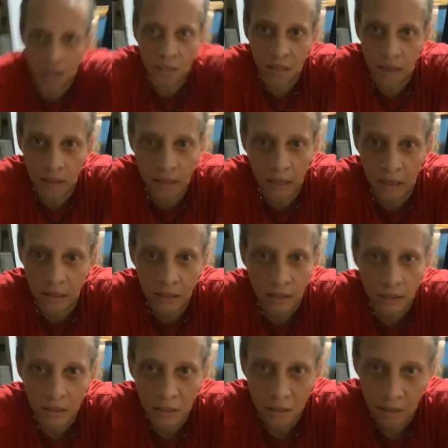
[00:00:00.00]
like that.
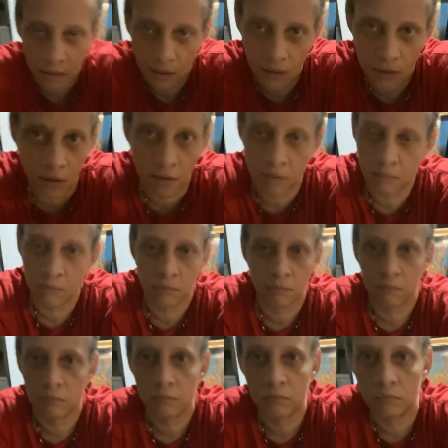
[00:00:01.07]

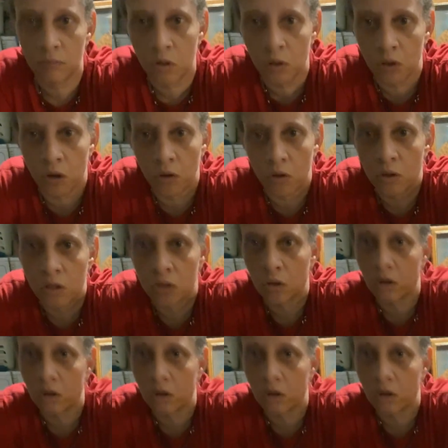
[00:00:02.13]
You can start